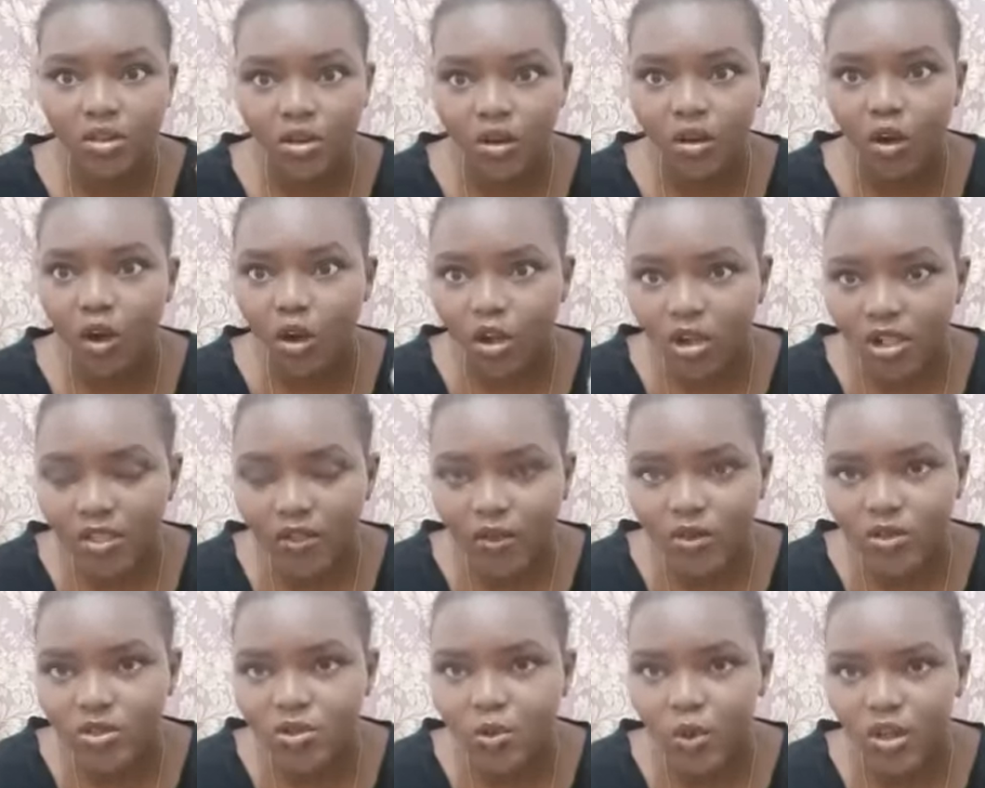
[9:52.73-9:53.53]
all
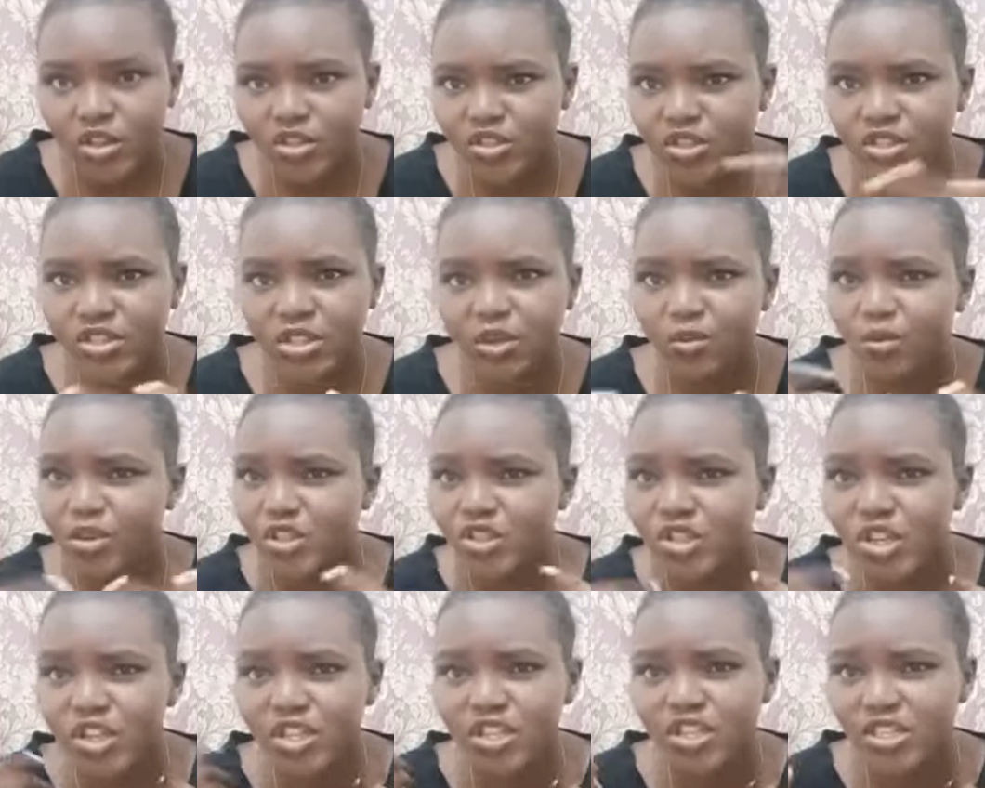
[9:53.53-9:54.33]
those questions that we
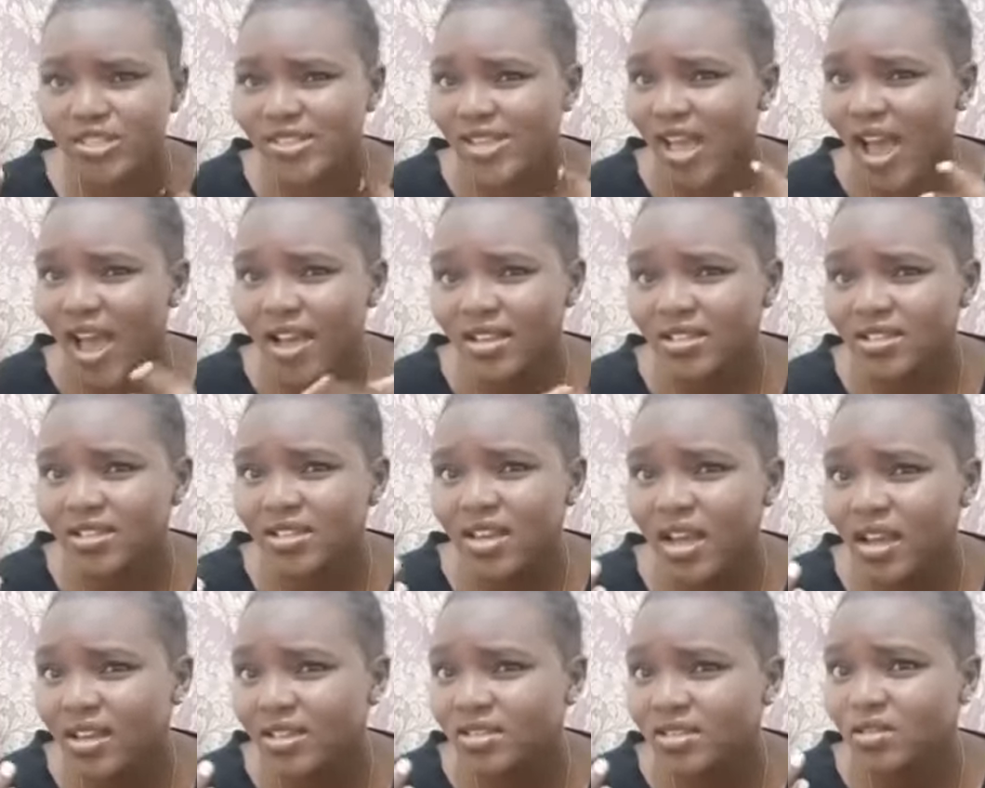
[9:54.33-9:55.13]
usually just ask
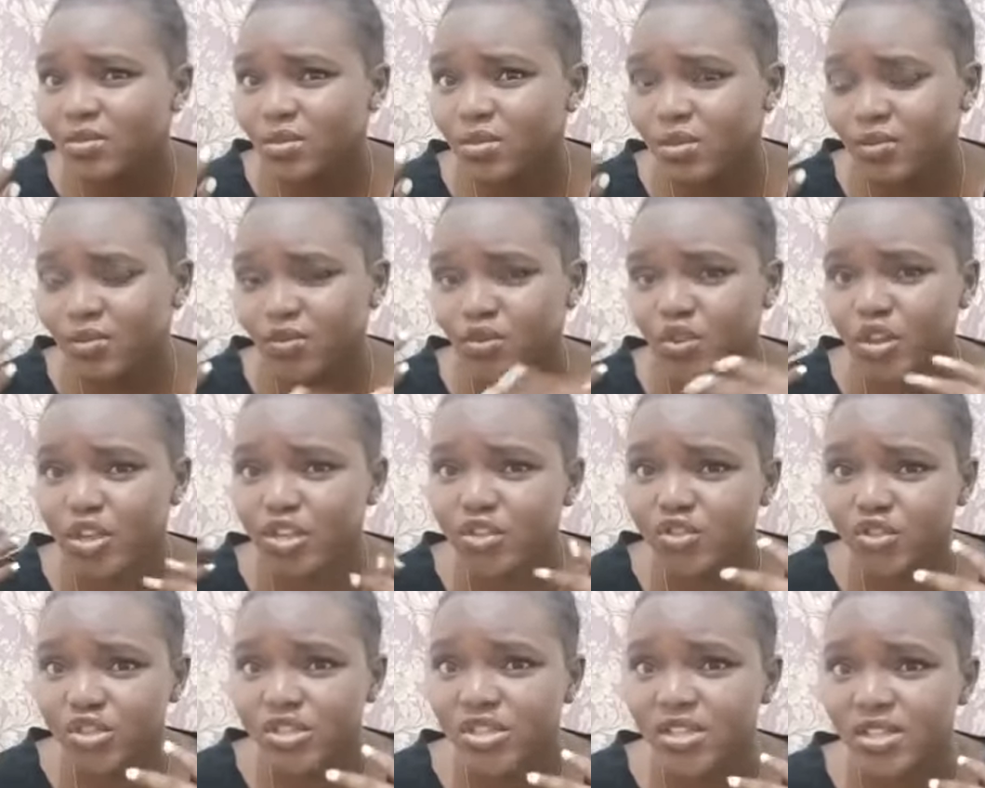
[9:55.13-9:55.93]
guys if you're
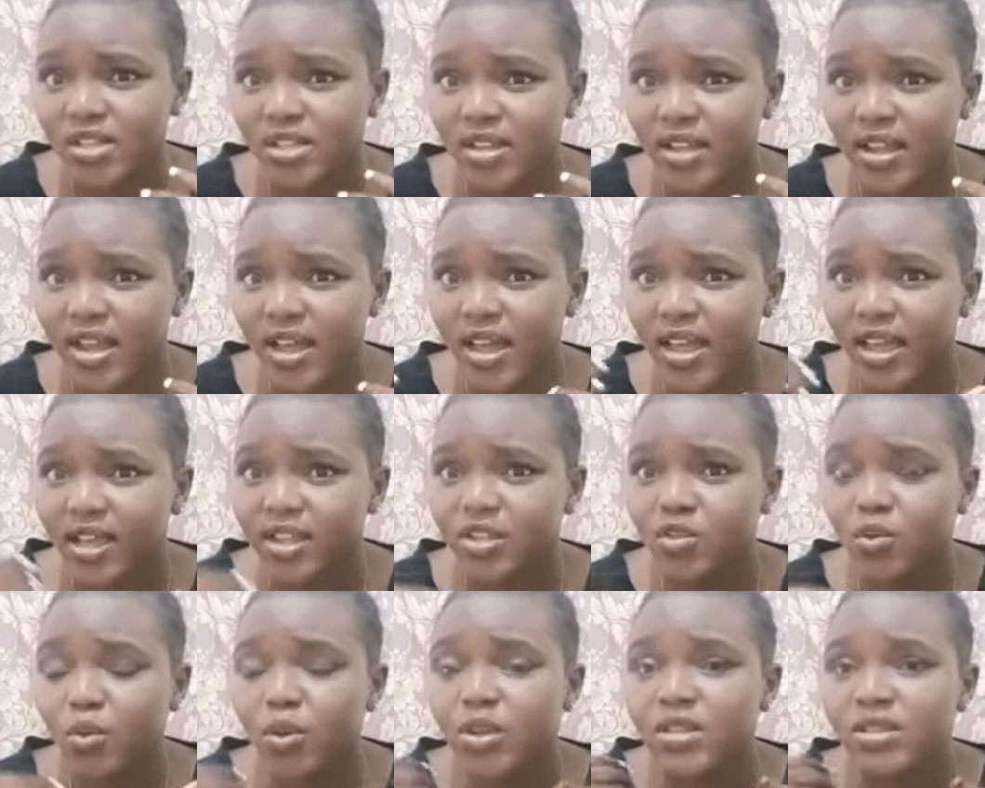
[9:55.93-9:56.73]
interested in a guy and you
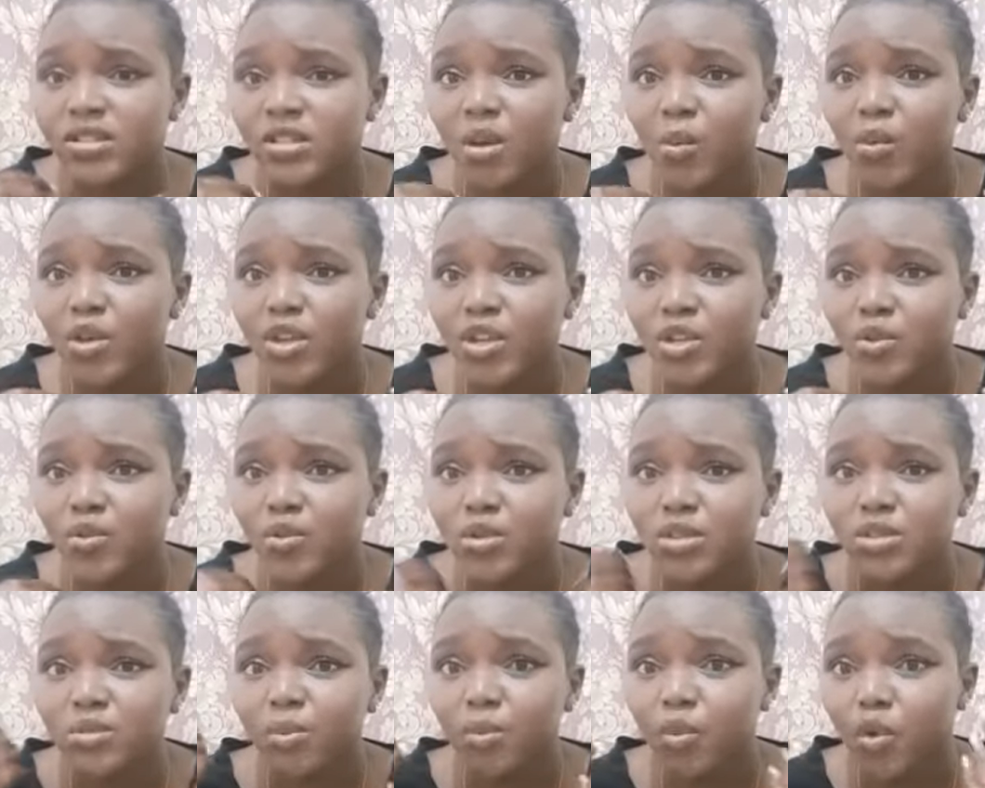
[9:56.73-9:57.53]
want somebody who
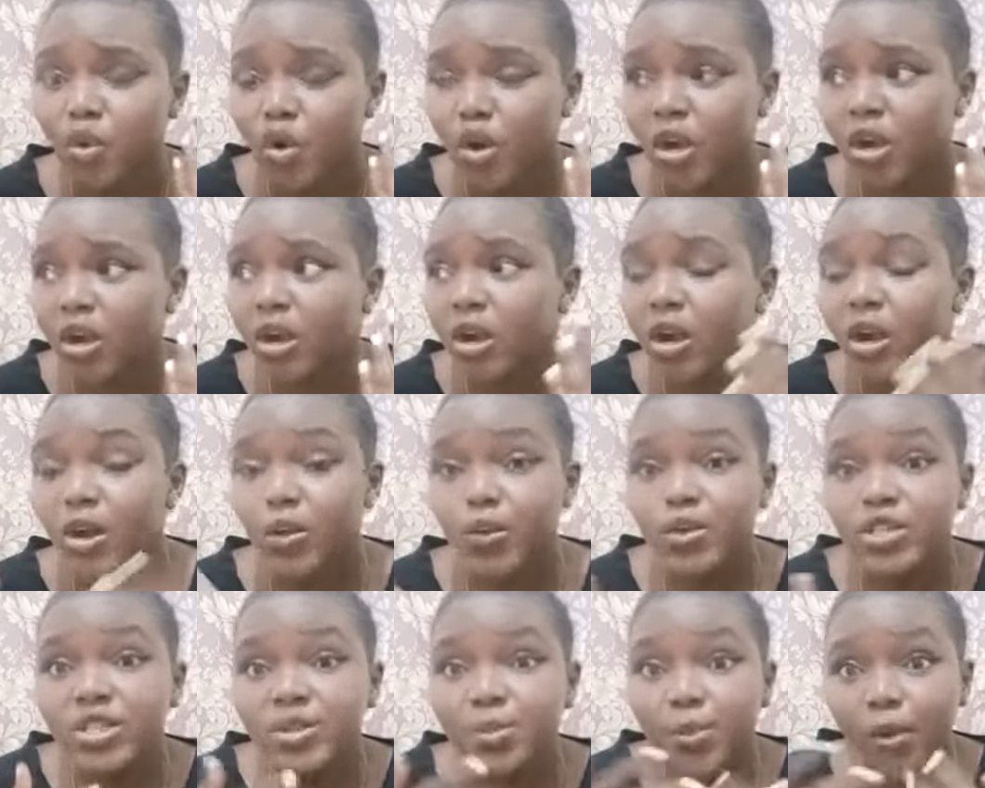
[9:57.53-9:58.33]
is more
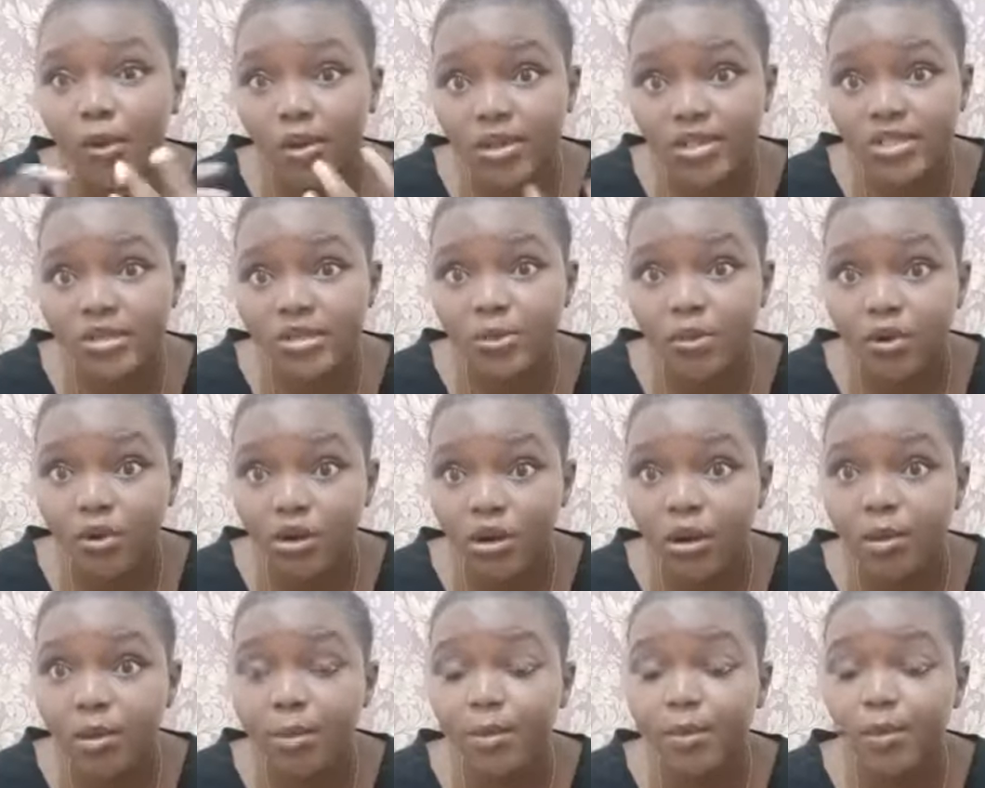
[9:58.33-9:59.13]

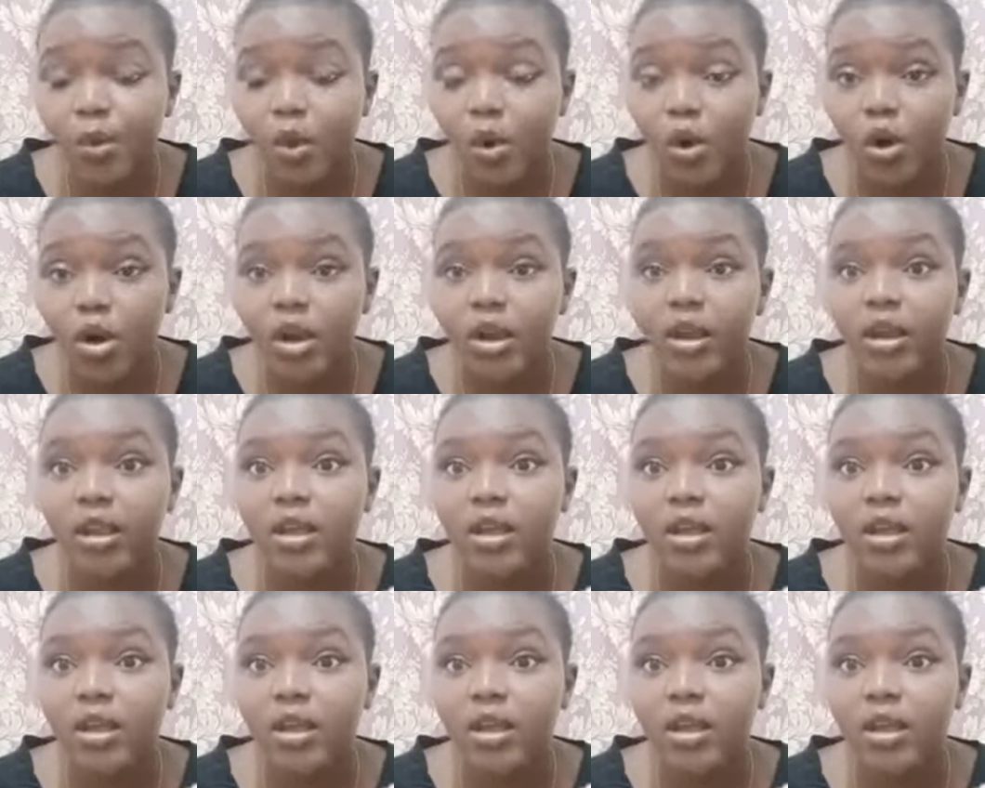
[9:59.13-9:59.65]
responsible, more